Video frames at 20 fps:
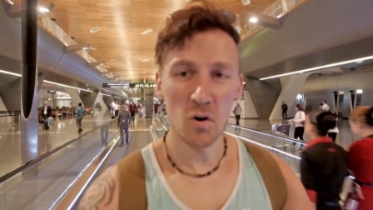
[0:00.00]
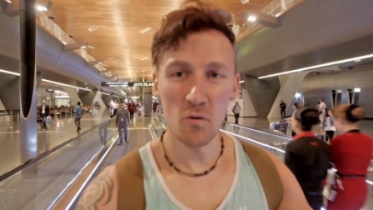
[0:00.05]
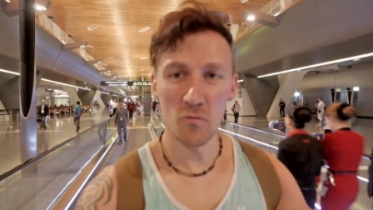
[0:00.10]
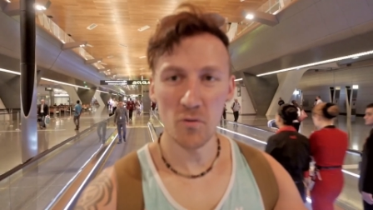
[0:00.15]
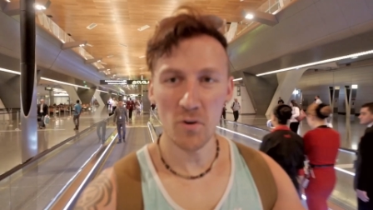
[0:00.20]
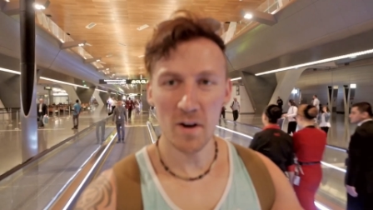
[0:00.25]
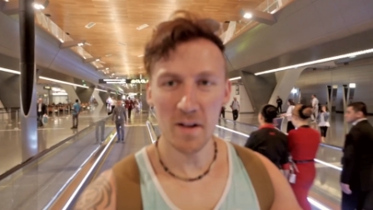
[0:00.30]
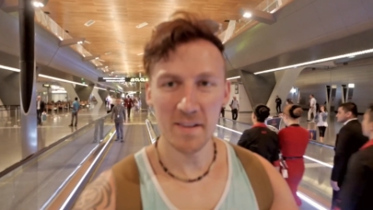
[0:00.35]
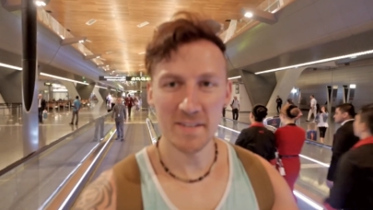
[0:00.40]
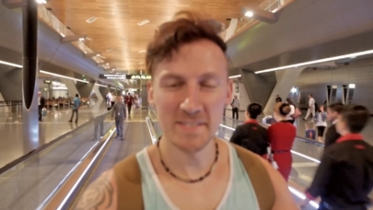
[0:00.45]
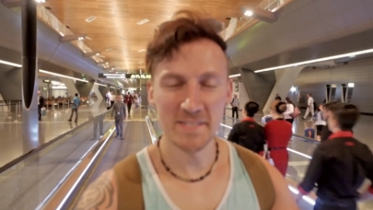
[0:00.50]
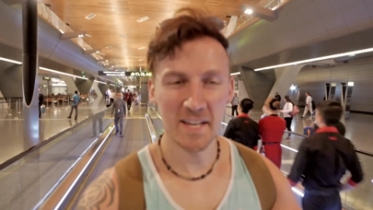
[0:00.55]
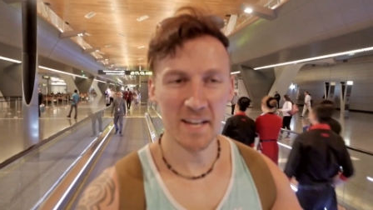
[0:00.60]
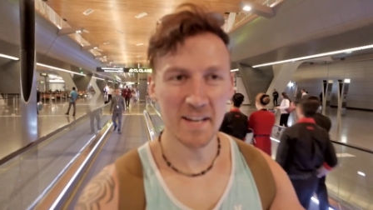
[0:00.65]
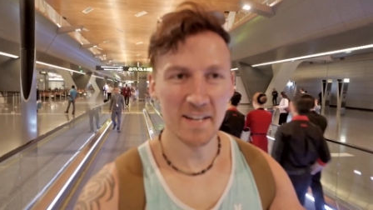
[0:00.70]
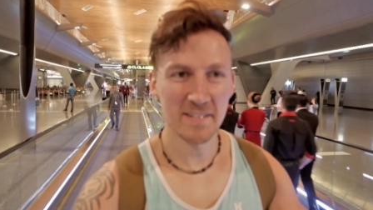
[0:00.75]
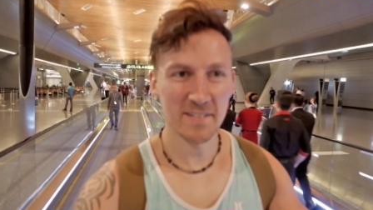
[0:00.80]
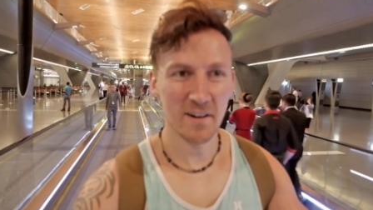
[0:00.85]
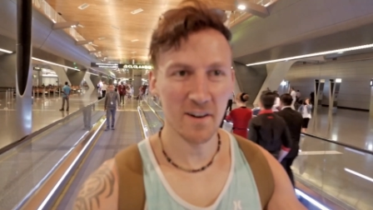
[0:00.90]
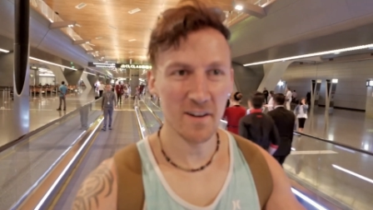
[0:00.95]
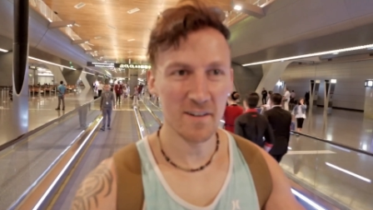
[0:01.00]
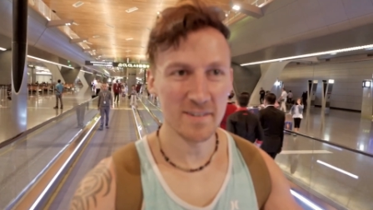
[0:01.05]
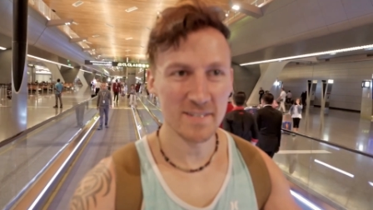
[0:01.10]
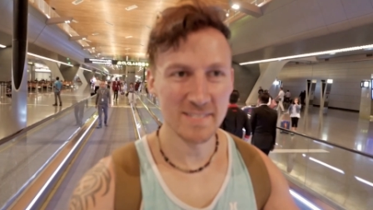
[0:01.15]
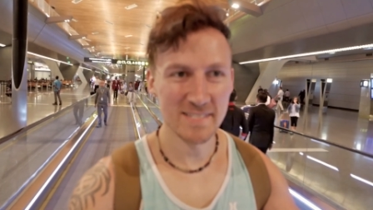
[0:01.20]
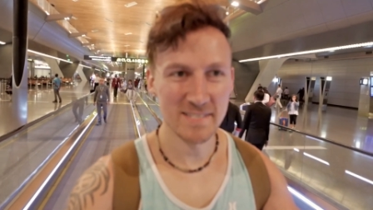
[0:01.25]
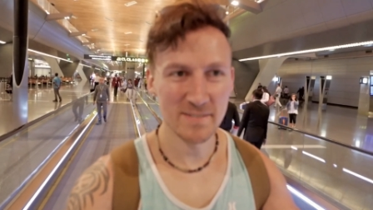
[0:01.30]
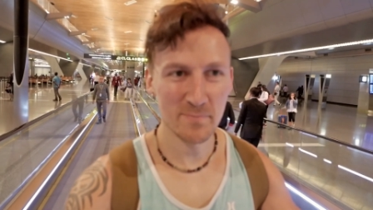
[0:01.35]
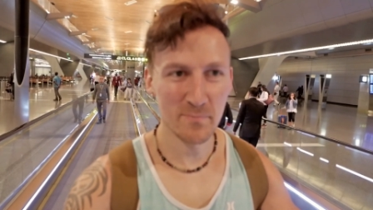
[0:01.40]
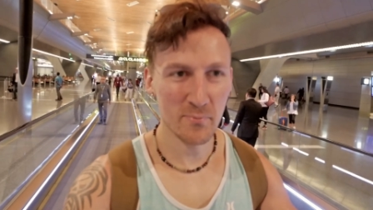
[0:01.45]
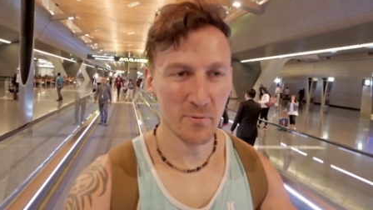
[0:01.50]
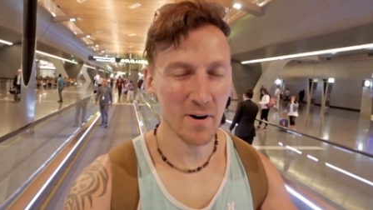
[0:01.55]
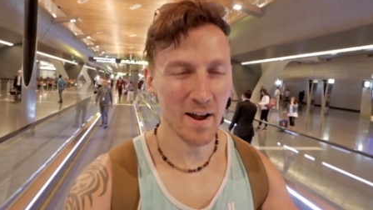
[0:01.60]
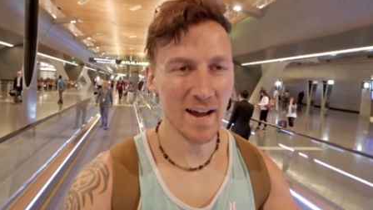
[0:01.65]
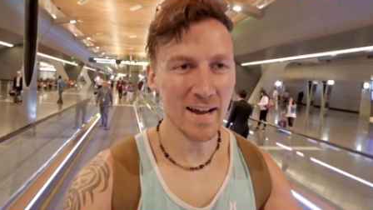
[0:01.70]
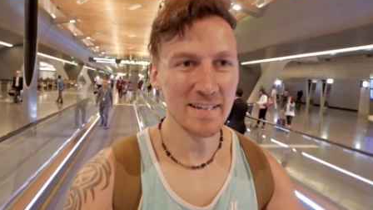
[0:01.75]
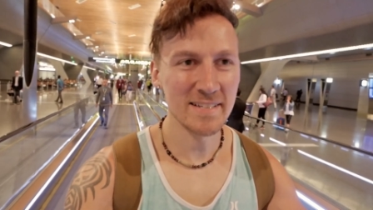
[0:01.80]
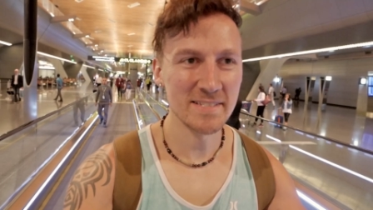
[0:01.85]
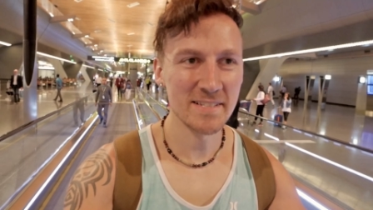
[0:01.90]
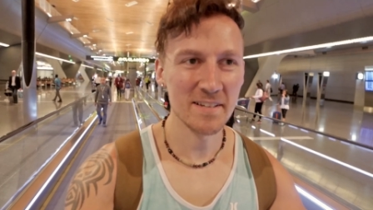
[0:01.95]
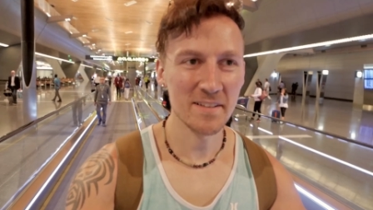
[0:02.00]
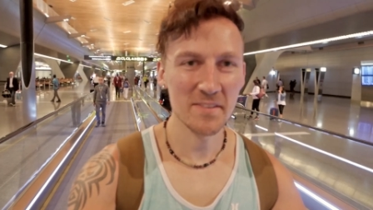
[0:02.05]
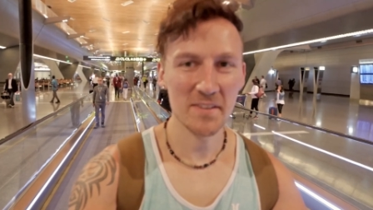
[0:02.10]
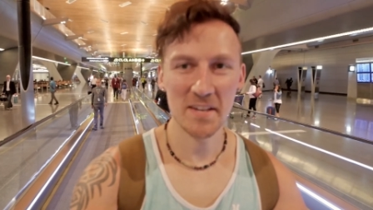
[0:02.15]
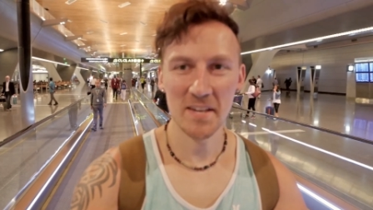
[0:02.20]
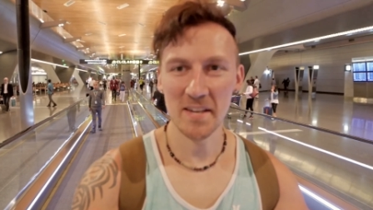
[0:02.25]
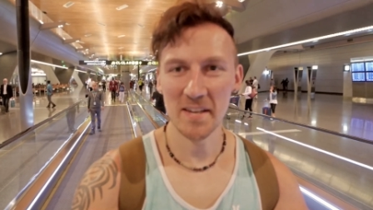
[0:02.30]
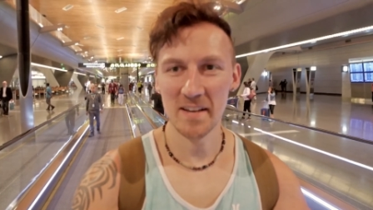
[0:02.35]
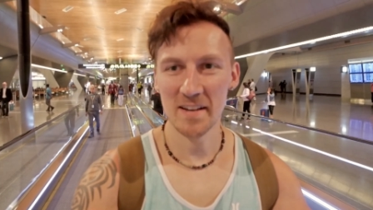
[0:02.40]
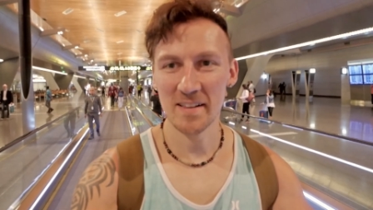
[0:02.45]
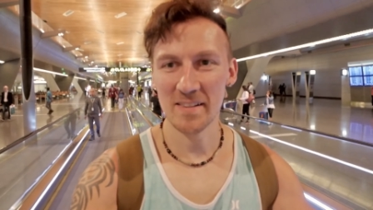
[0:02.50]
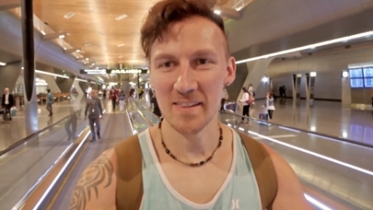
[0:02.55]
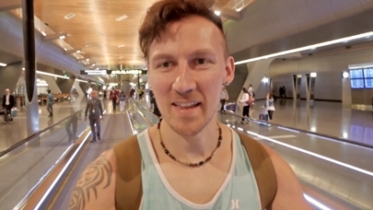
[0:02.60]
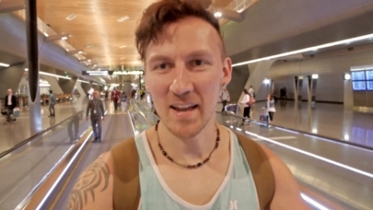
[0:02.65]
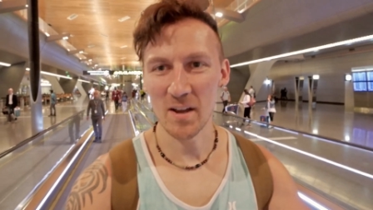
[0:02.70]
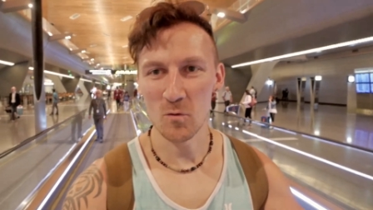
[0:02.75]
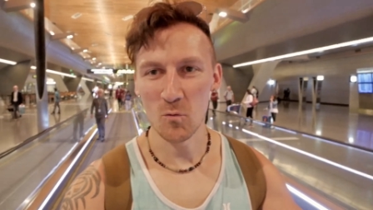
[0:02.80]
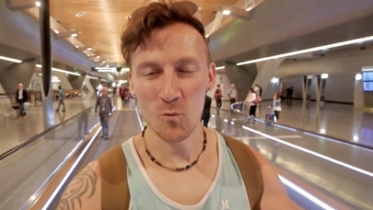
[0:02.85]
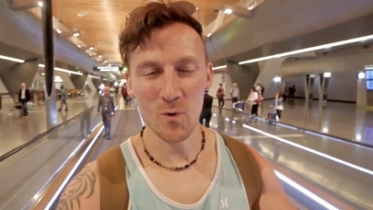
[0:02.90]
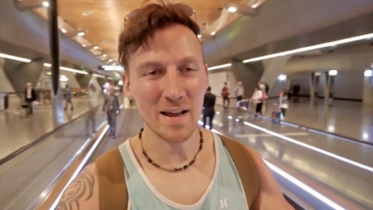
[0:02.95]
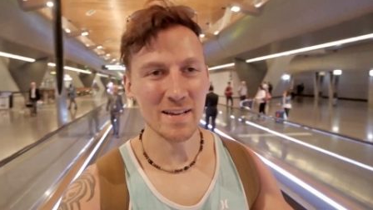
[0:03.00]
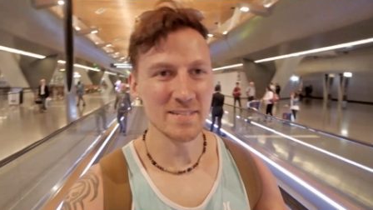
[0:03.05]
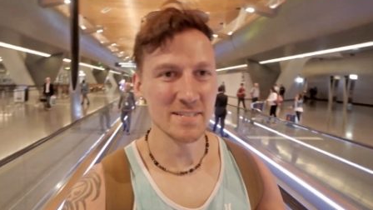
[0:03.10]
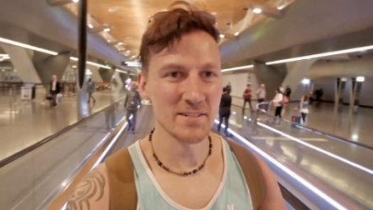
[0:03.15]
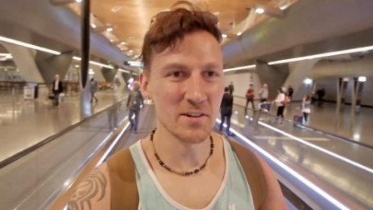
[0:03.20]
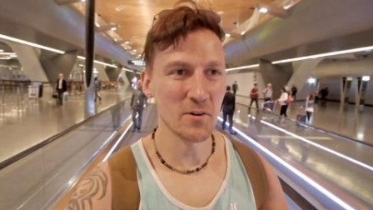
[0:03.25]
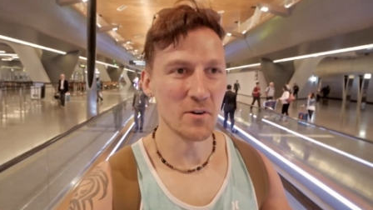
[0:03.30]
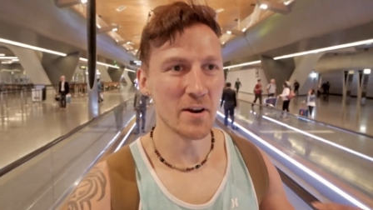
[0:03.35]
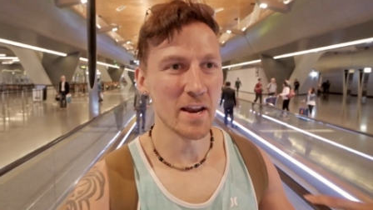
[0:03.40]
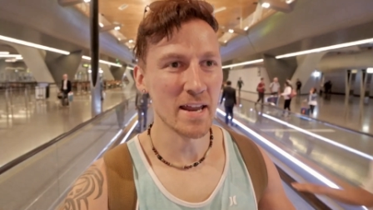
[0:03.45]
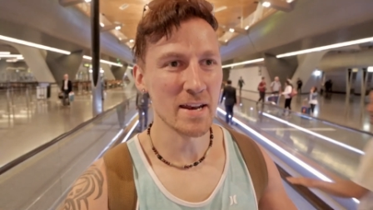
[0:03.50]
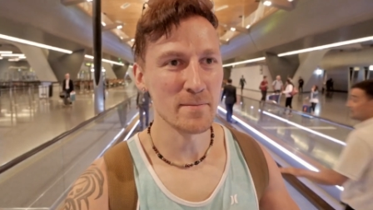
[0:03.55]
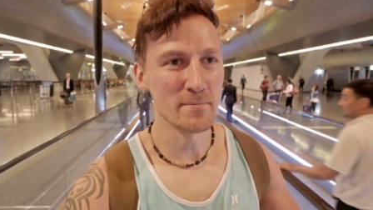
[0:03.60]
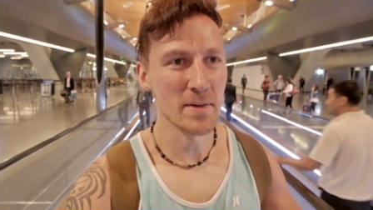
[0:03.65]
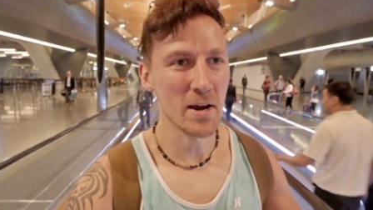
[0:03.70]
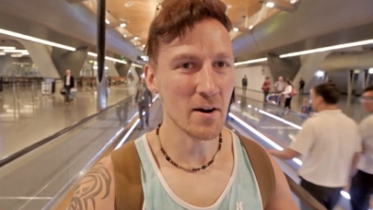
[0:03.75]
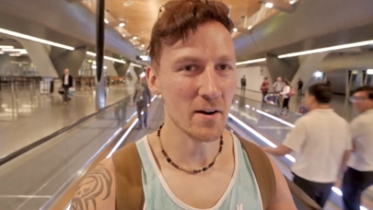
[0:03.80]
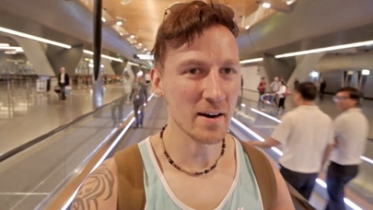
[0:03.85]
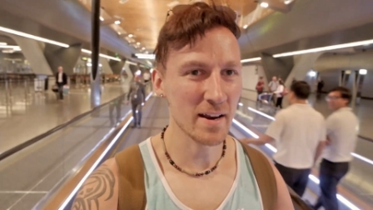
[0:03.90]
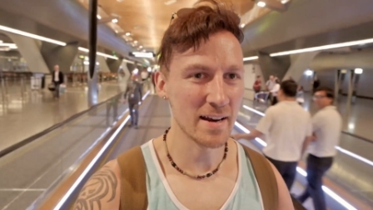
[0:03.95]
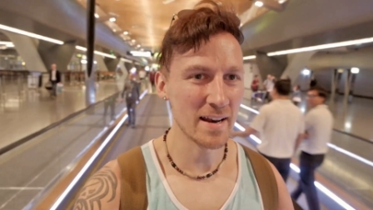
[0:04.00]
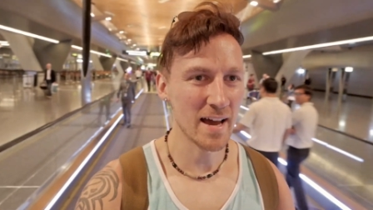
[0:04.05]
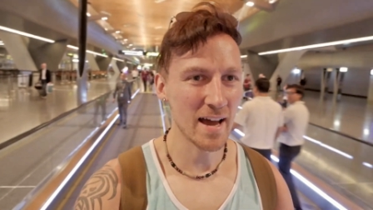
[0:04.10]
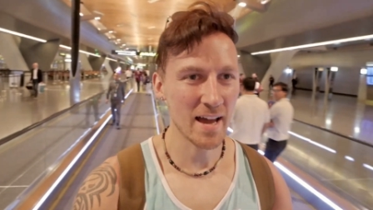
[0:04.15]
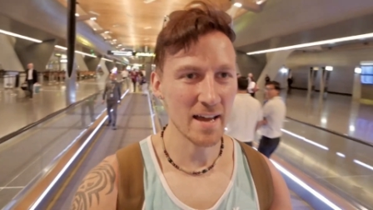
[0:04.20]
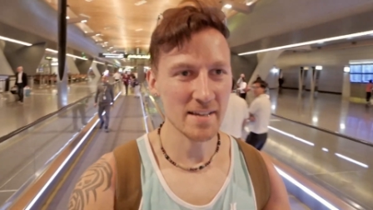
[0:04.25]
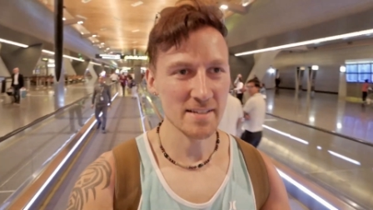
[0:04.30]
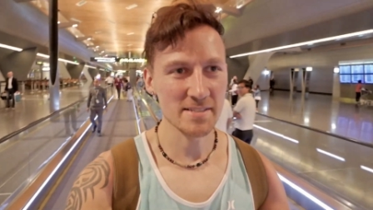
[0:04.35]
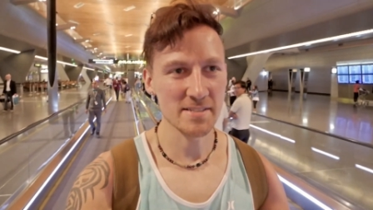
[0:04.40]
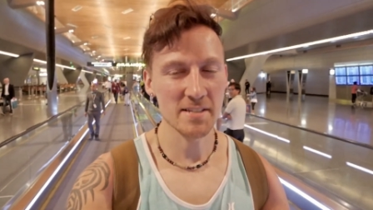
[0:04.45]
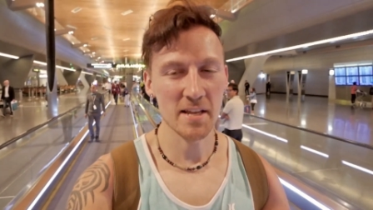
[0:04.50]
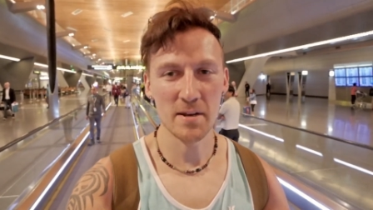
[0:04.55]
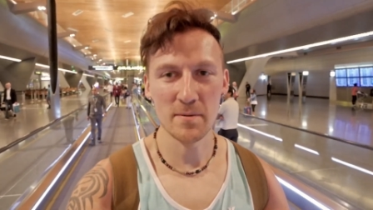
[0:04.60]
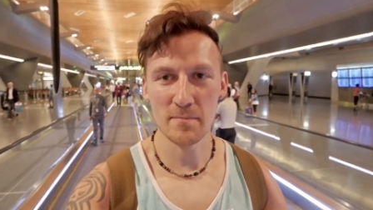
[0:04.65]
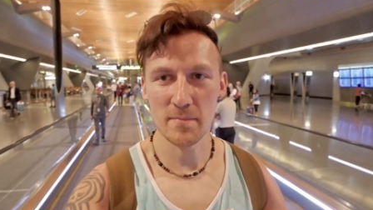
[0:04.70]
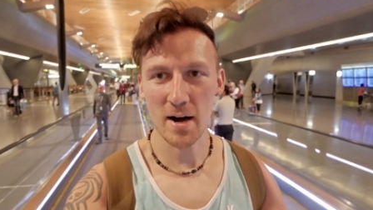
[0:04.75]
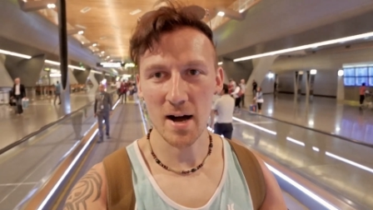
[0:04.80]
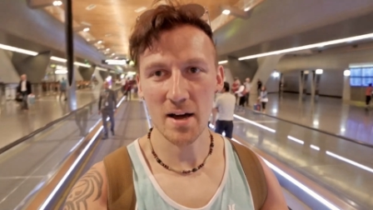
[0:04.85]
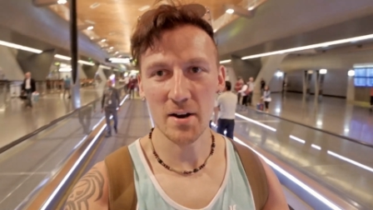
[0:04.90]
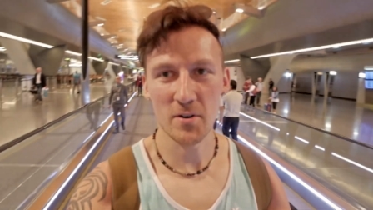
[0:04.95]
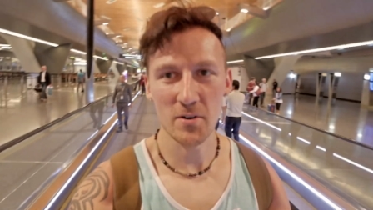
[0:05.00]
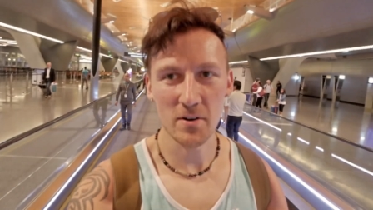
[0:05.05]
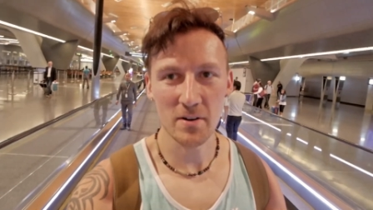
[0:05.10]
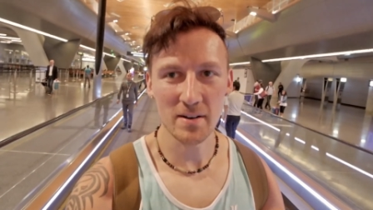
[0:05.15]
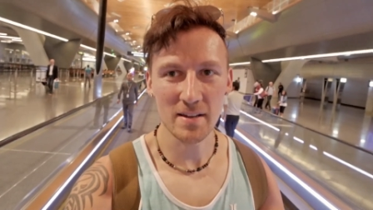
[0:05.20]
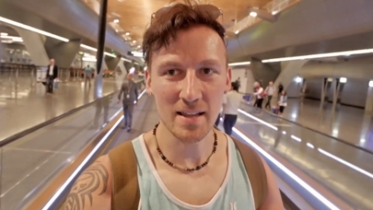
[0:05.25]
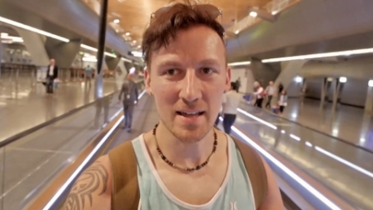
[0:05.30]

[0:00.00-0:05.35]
Overall, I'd say Qatar is surprisingly like Western and Americanized and modern.